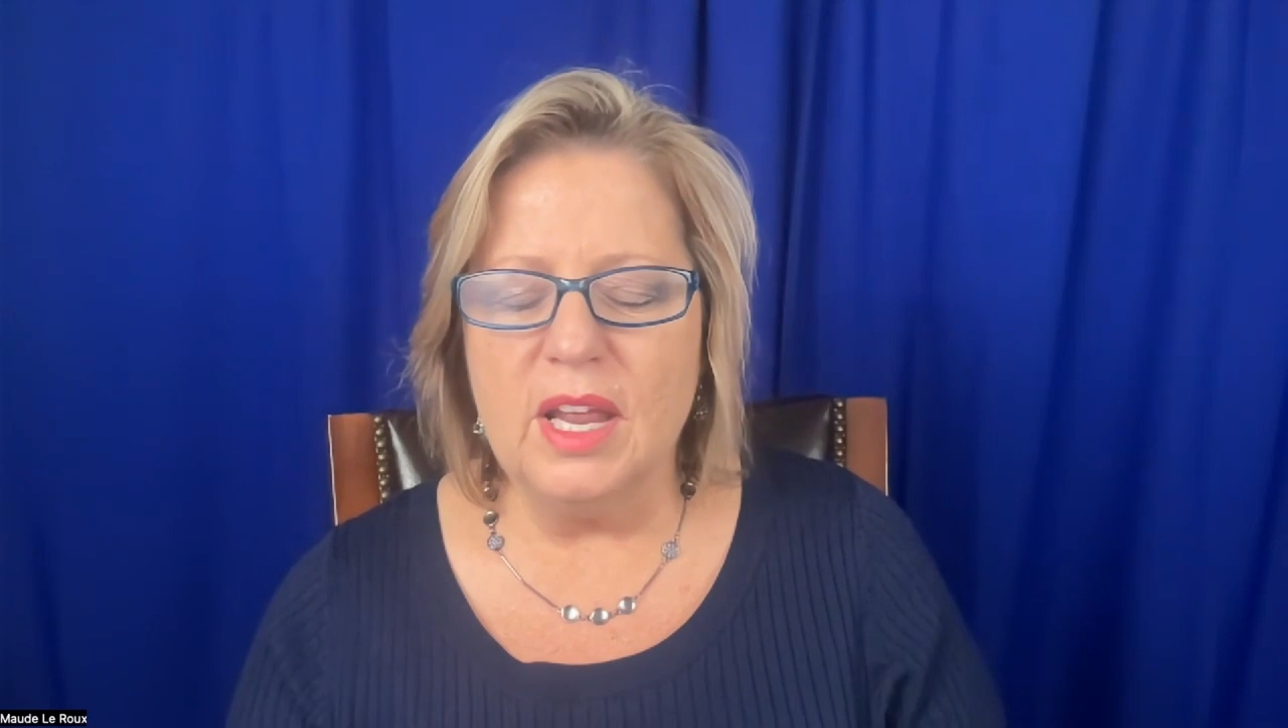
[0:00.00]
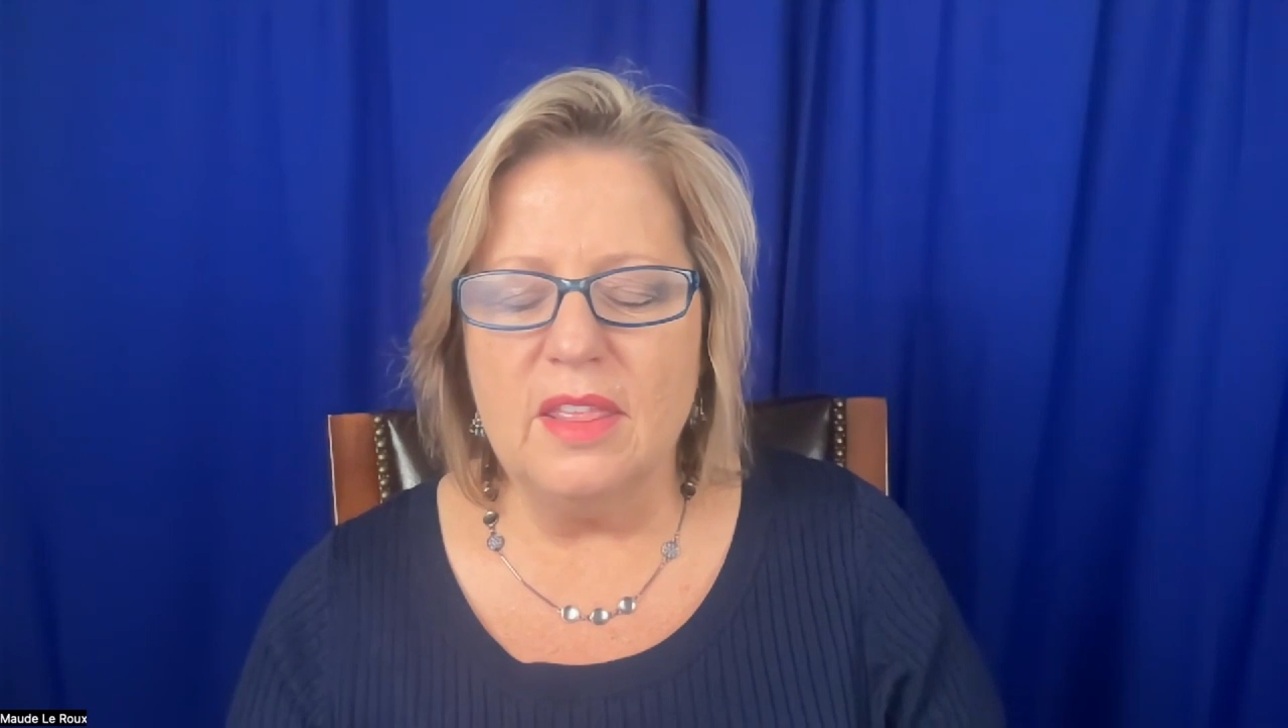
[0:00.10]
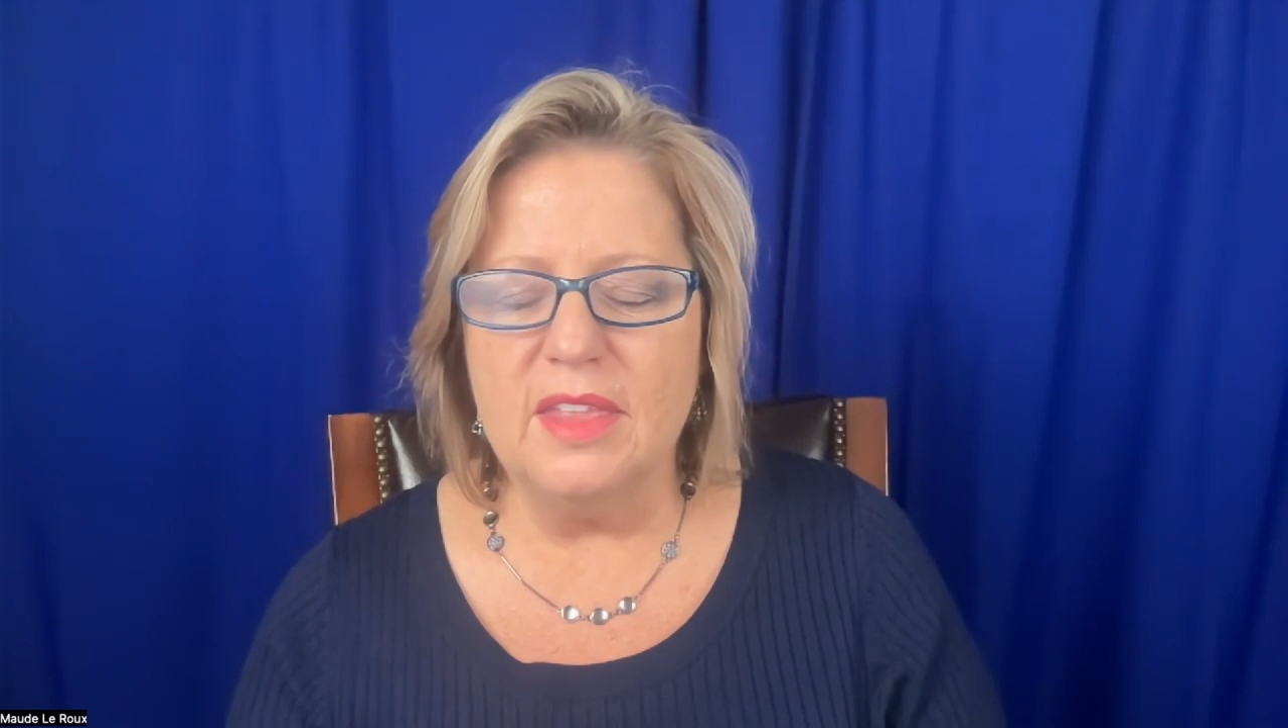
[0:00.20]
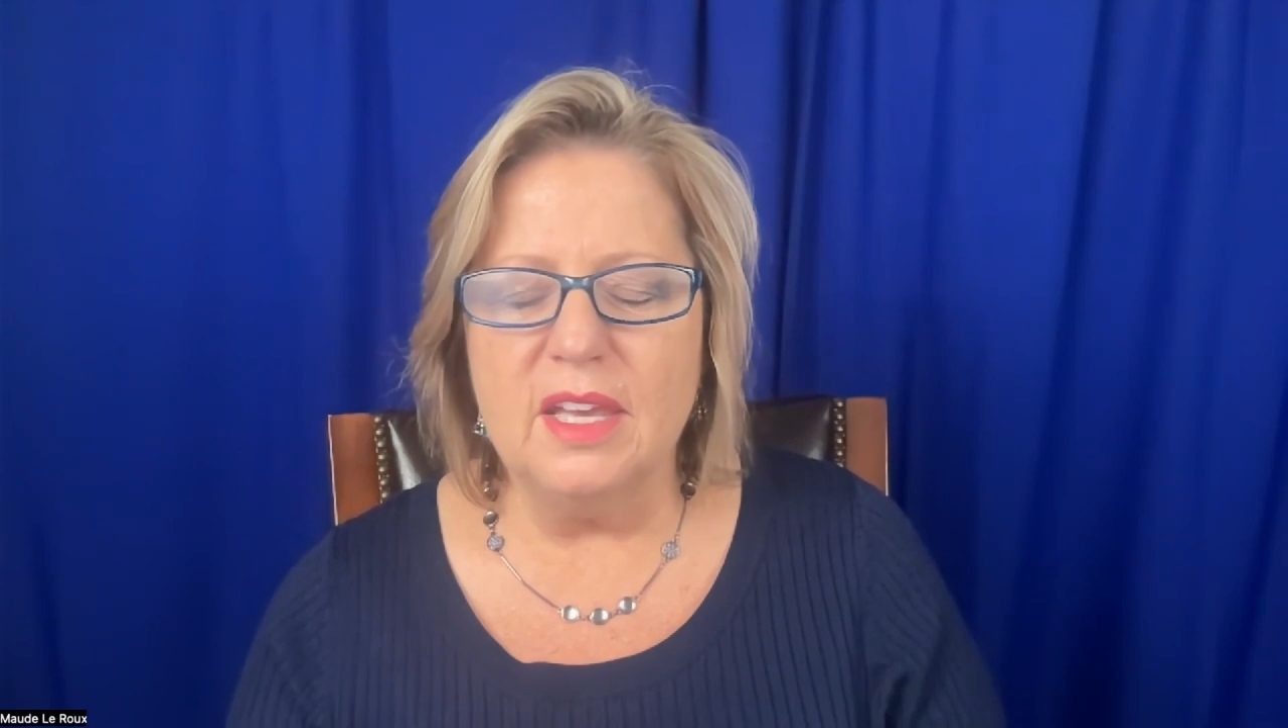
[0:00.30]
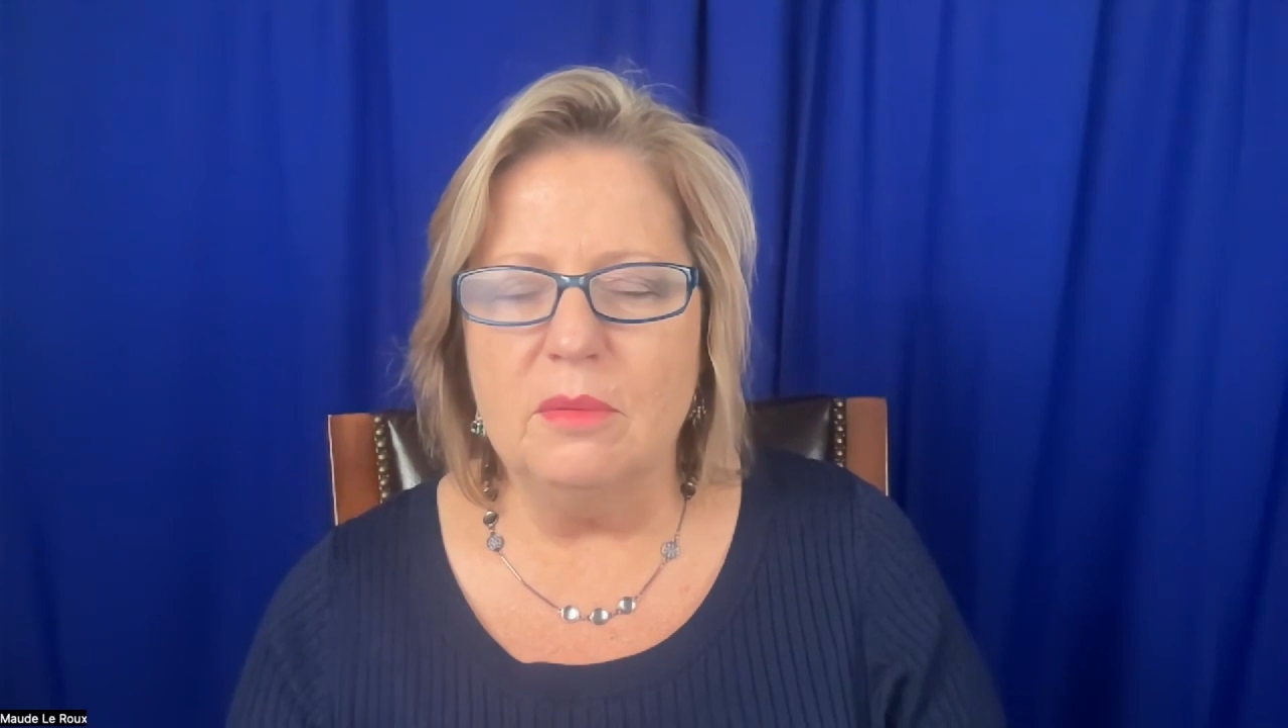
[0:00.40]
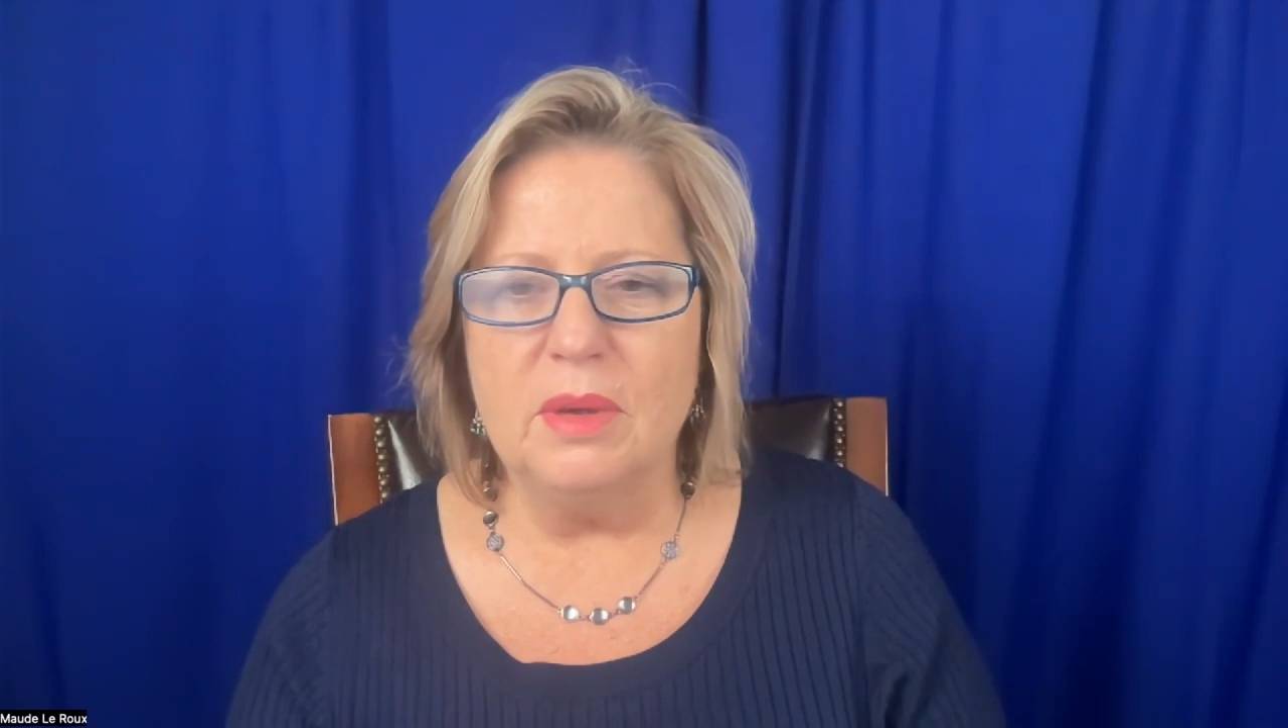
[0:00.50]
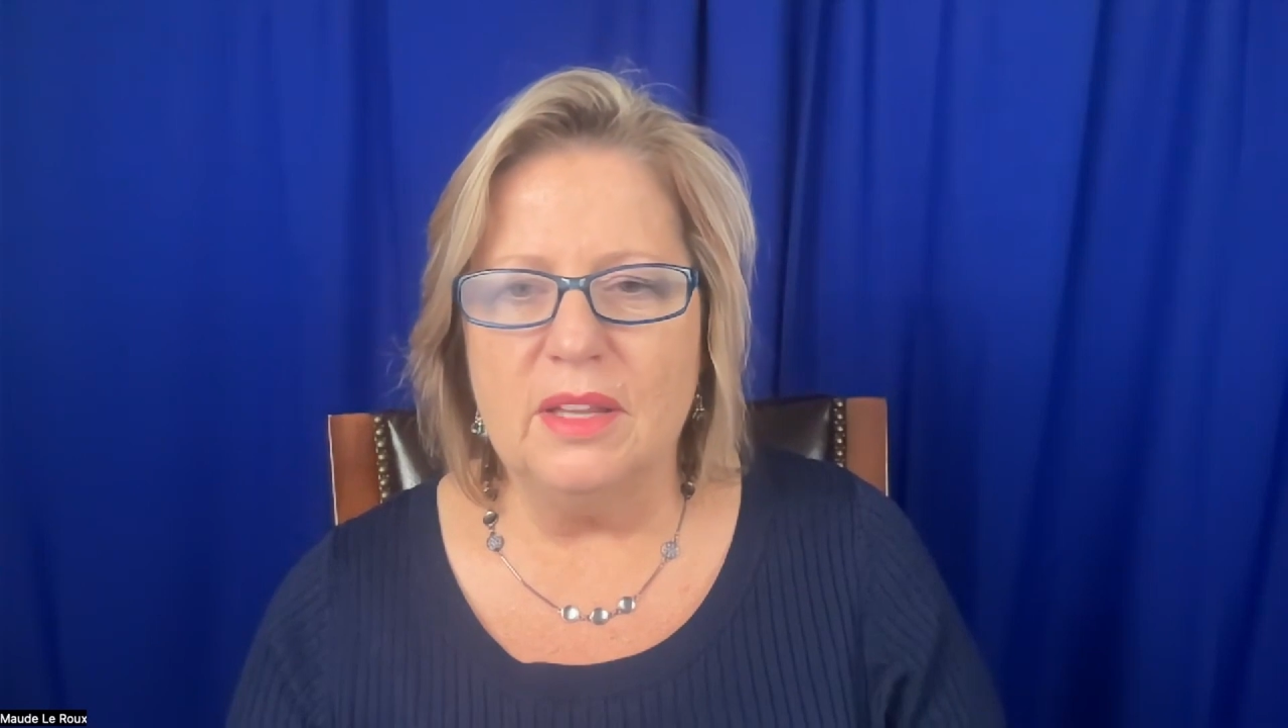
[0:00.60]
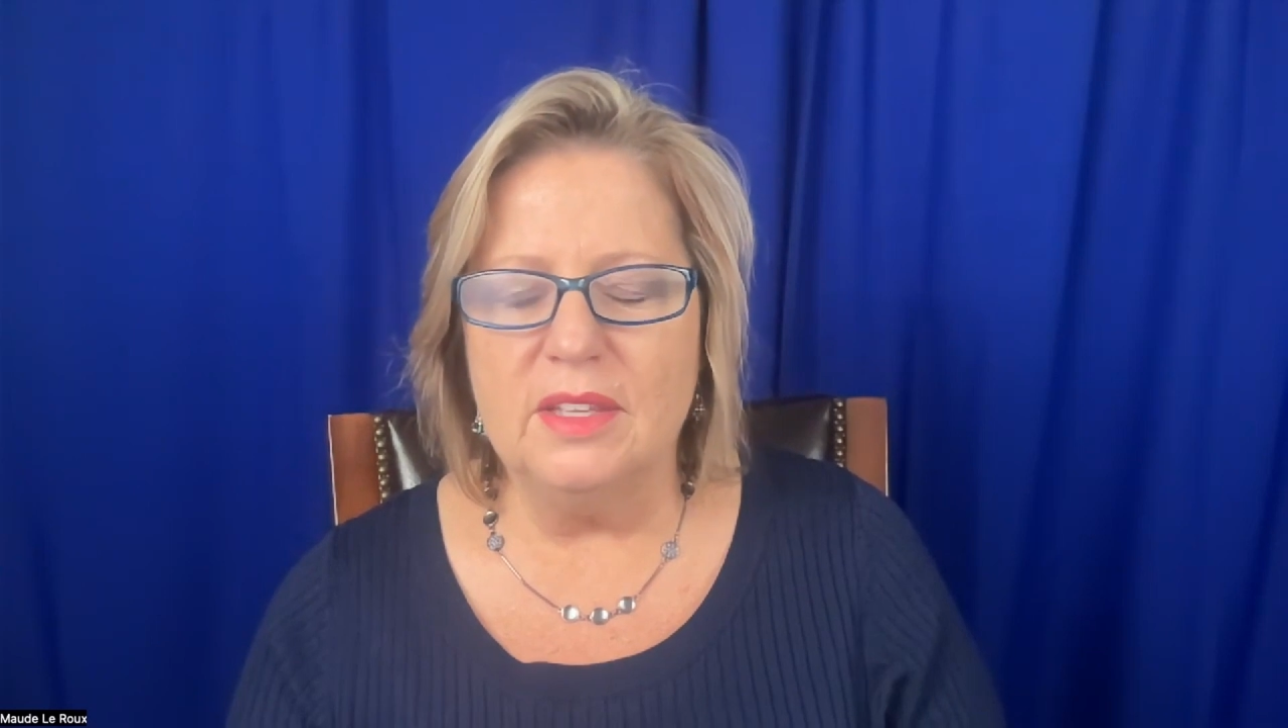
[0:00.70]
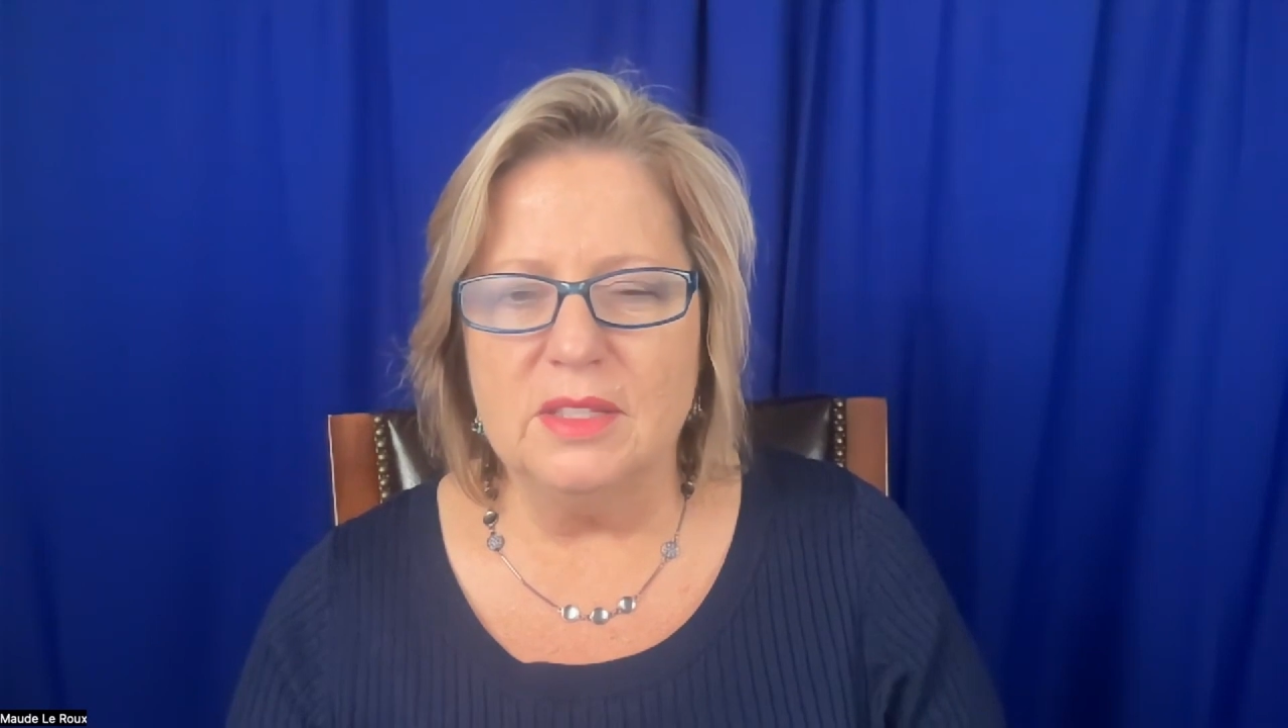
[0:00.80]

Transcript: I think about